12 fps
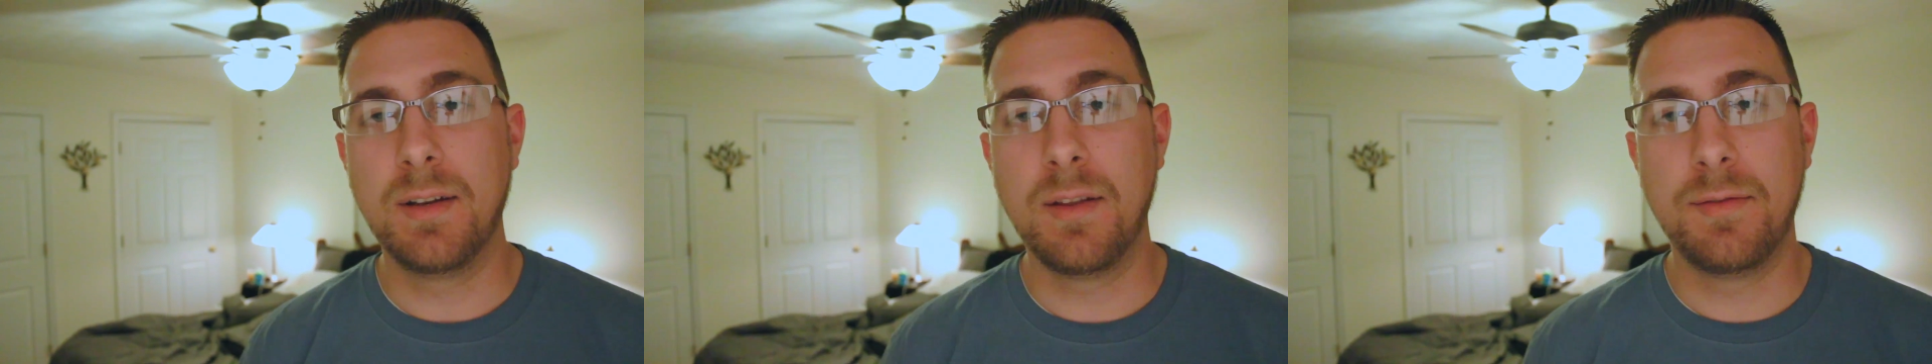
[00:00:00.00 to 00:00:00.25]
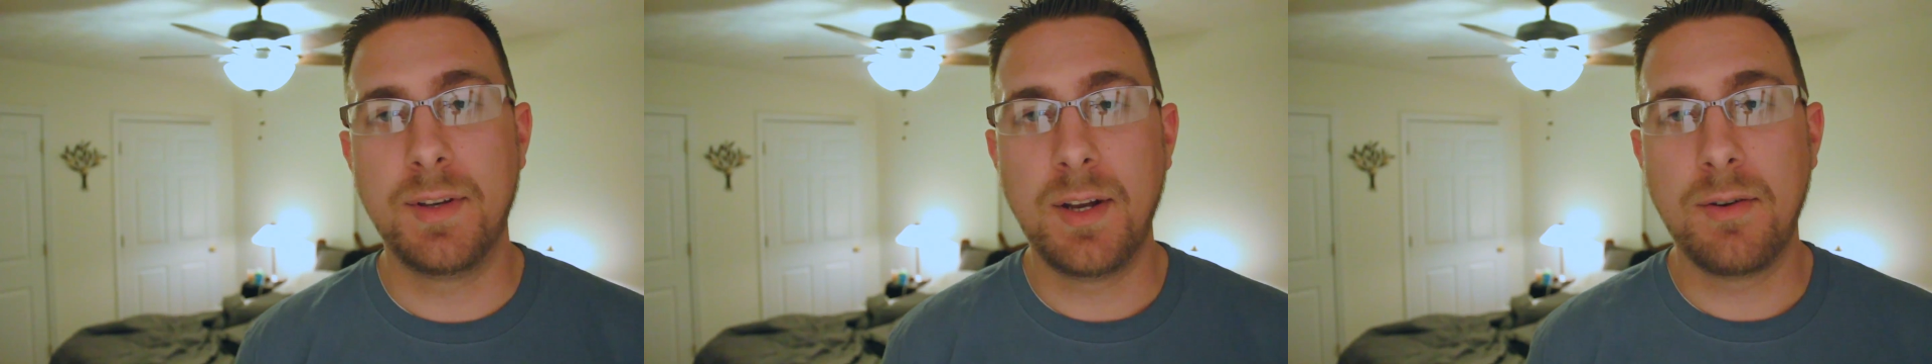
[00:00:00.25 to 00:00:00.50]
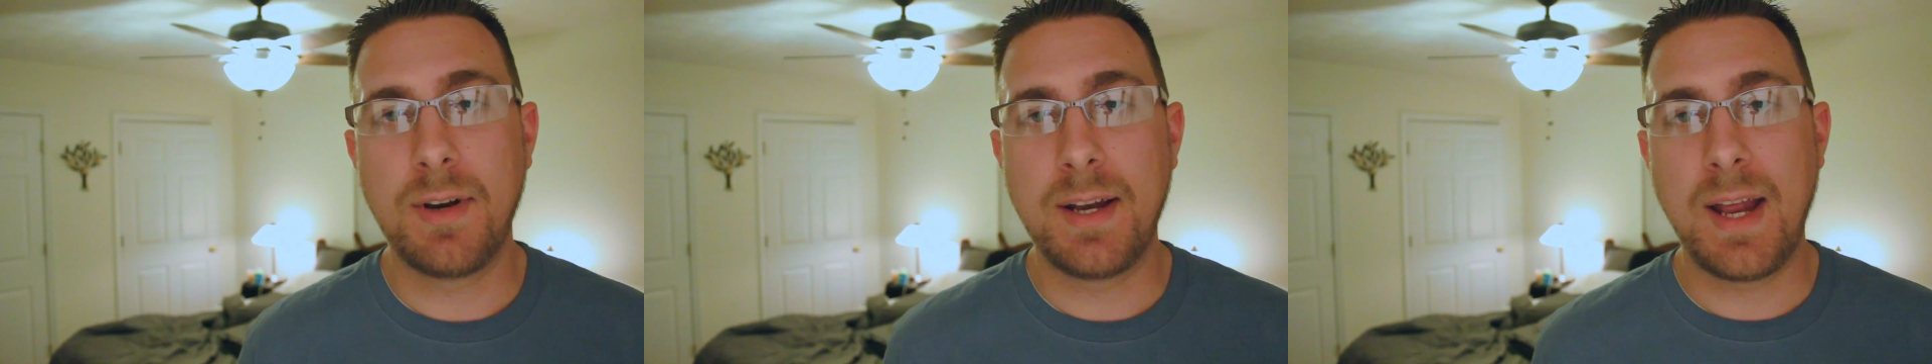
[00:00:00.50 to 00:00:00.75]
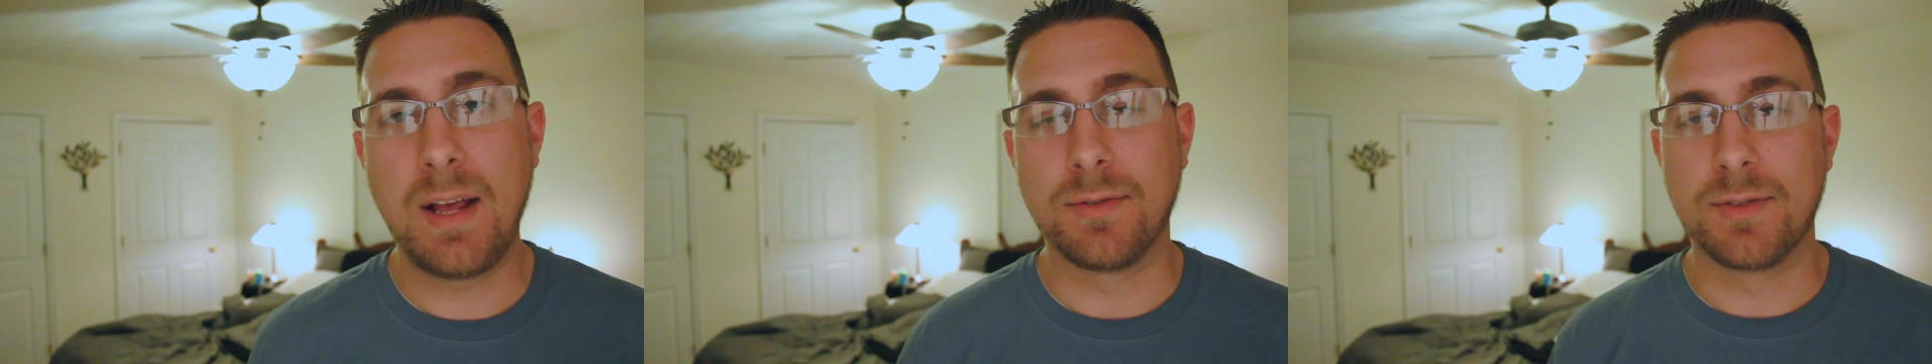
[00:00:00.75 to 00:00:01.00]
another video
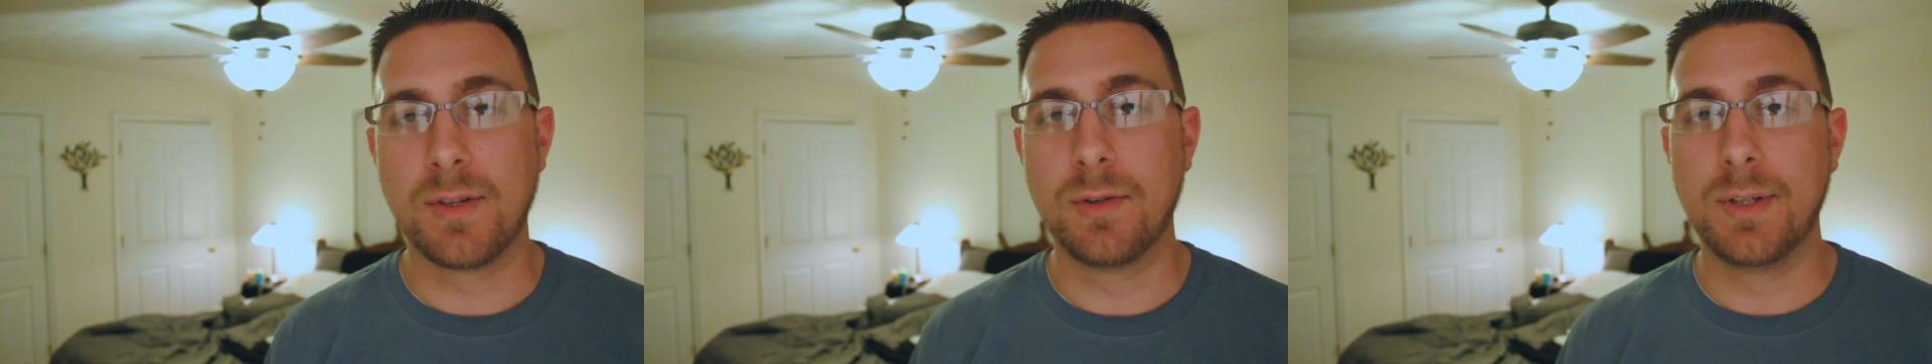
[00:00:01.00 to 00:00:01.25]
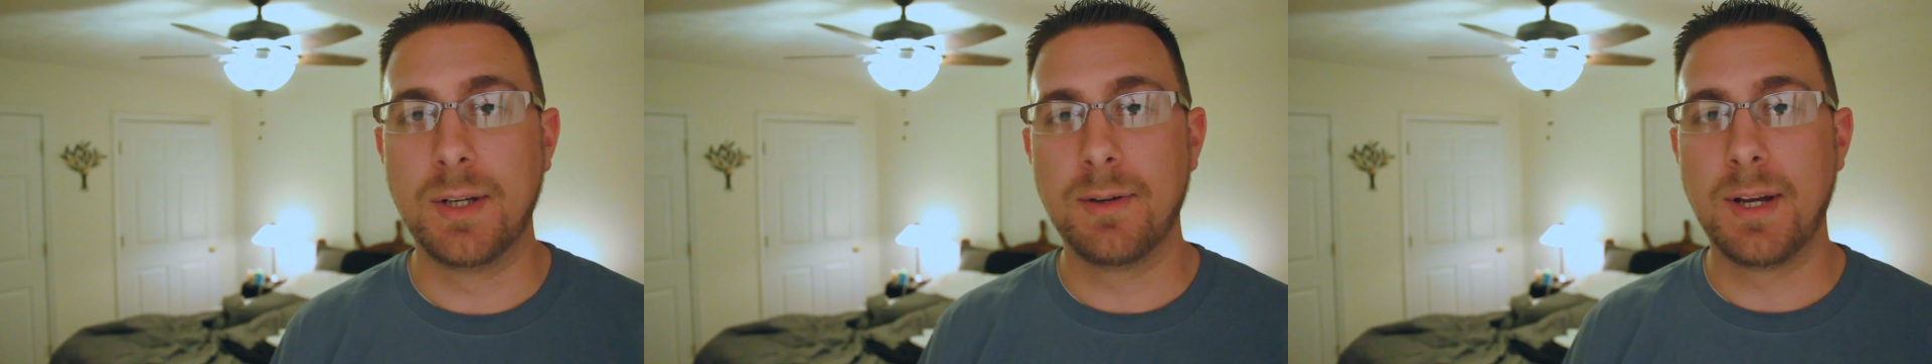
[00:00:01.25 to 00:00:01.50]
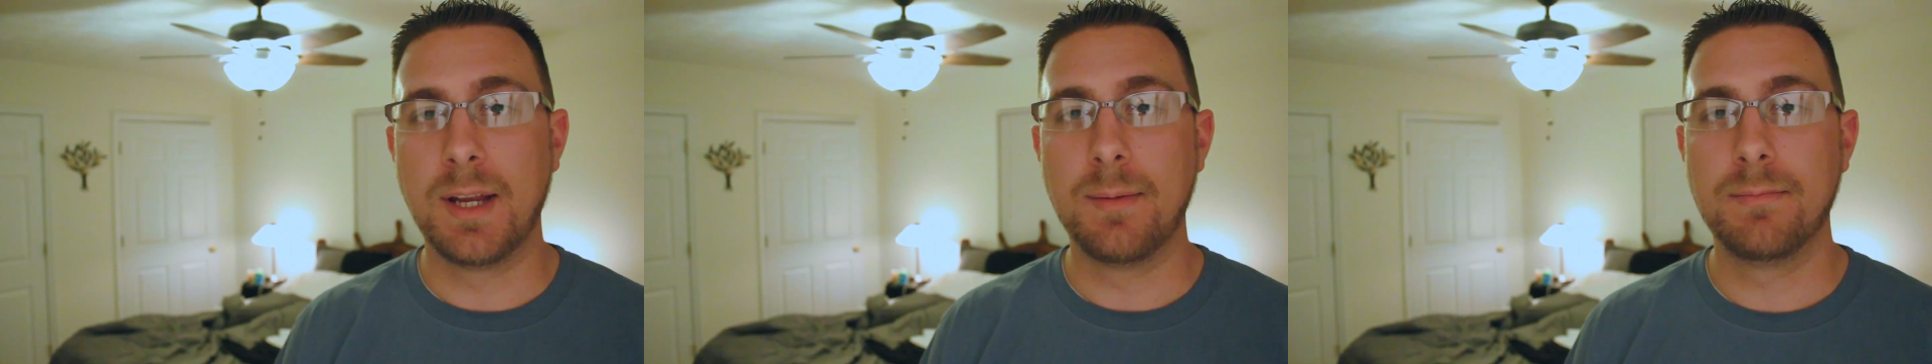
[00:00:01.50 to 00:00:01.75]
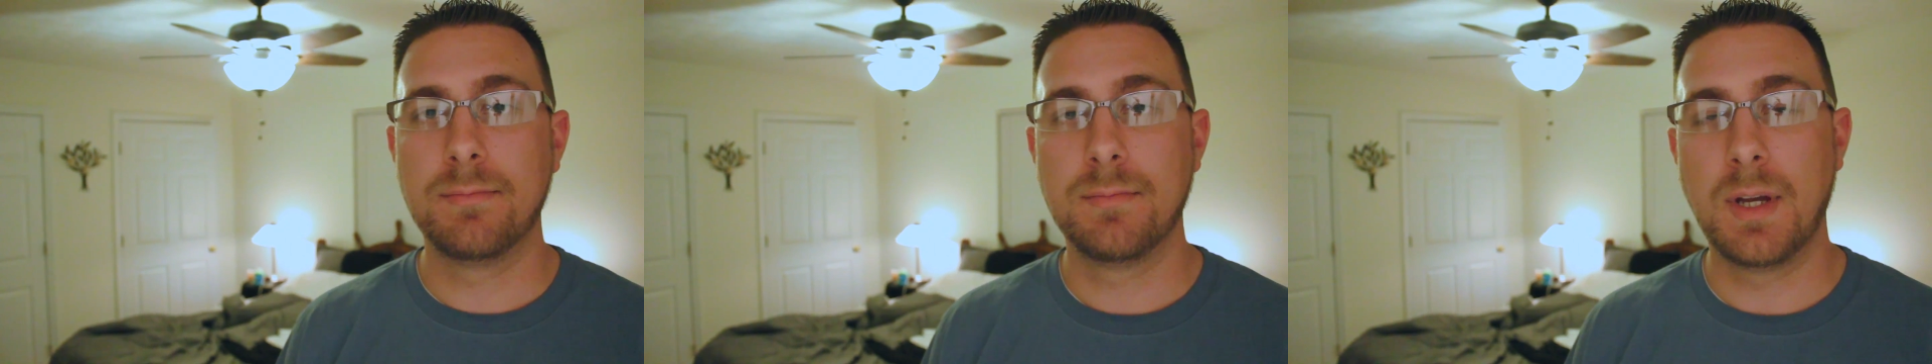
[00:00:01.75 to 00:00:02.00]
right now, so here I
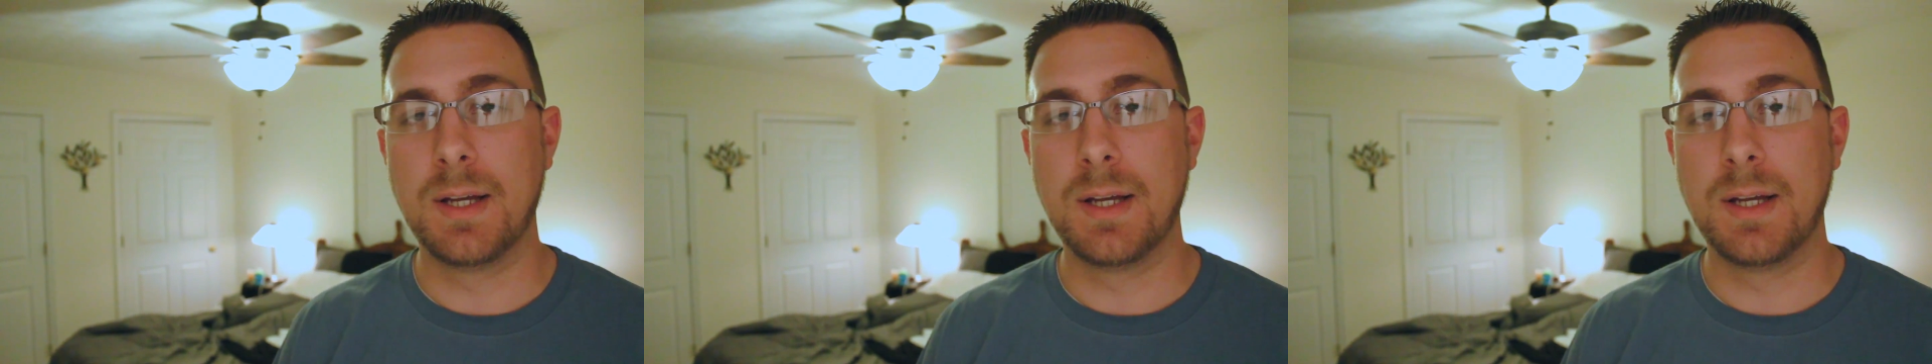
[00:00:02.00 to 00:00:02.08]
am.